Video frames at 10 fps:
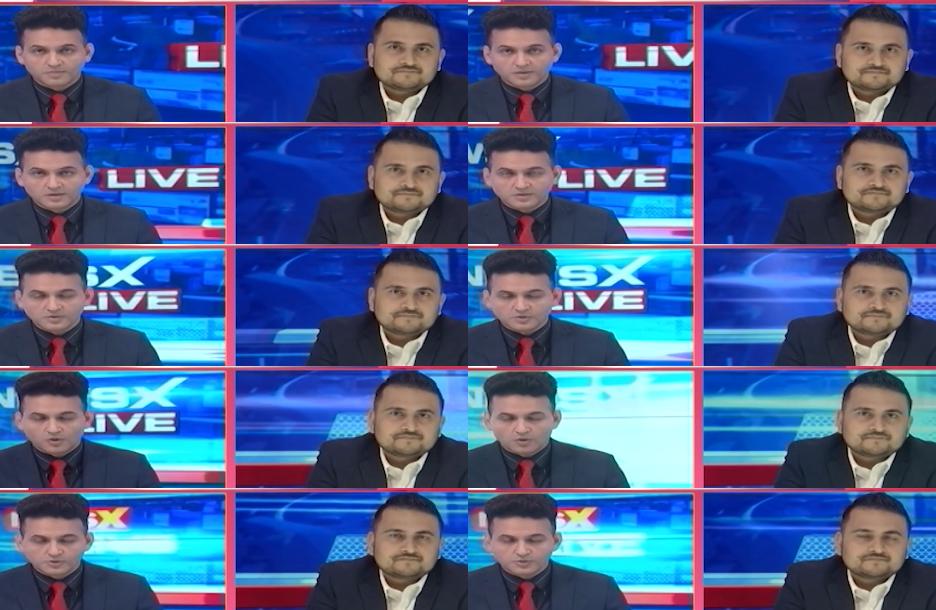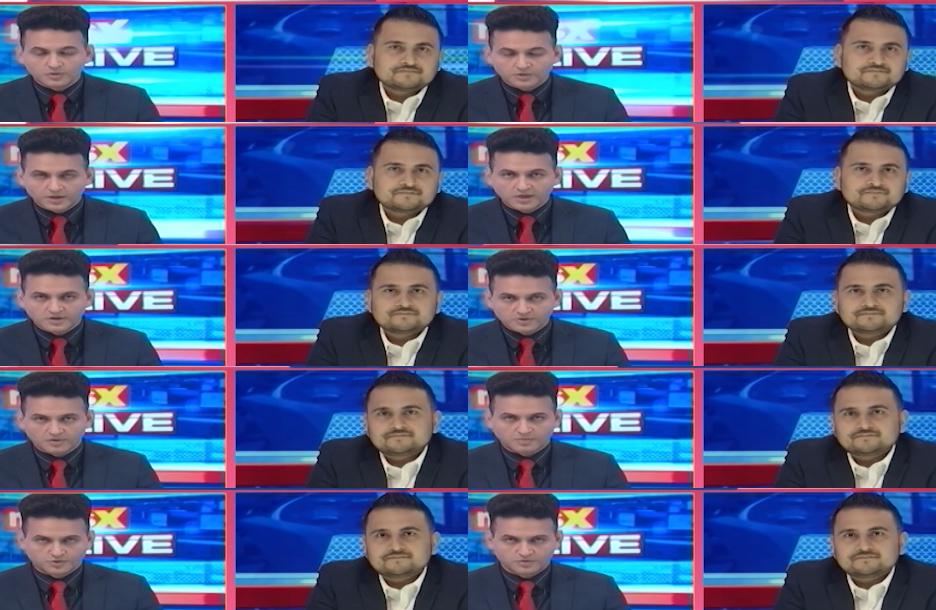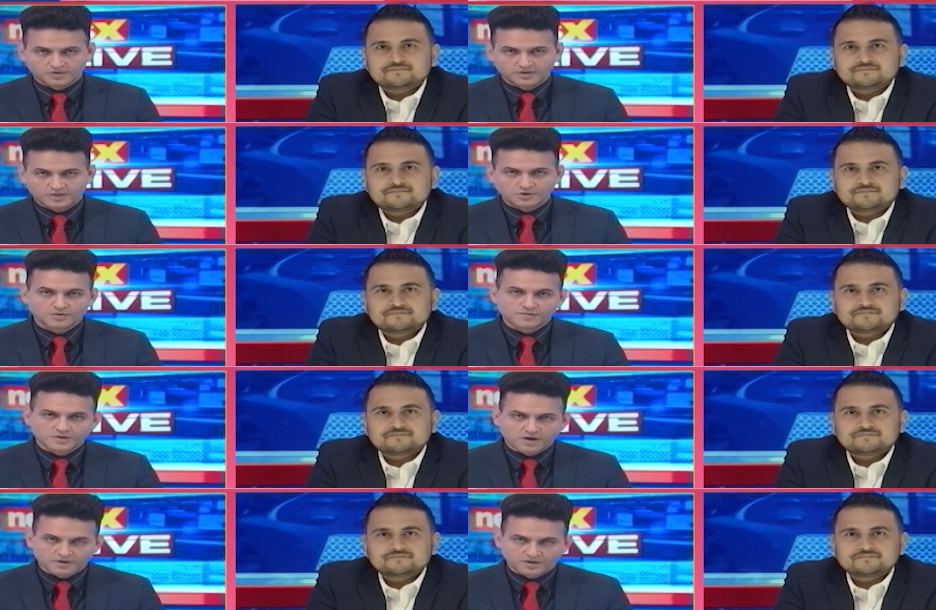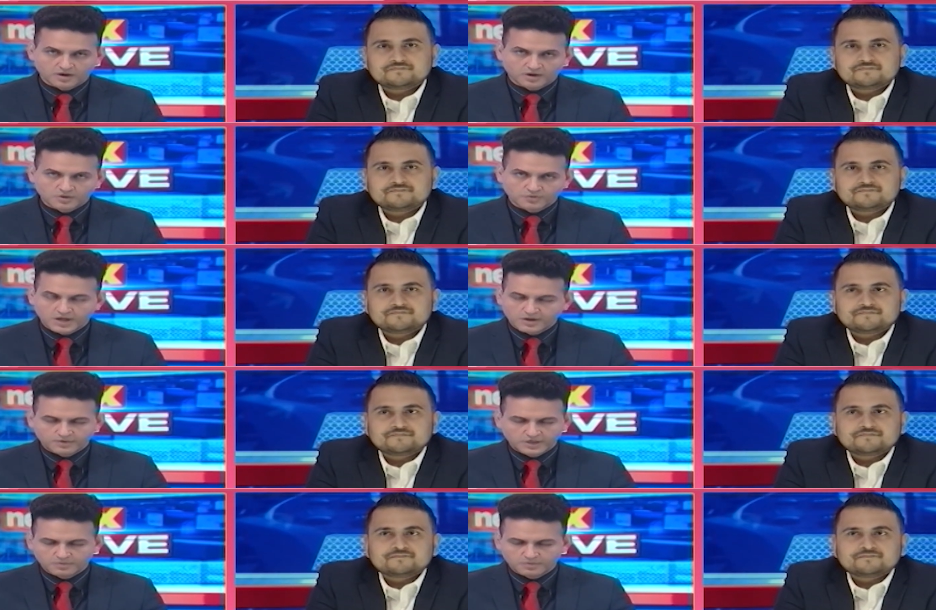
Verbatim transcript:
Speaker 1: but this is also a great disruption that you have started in our country. I really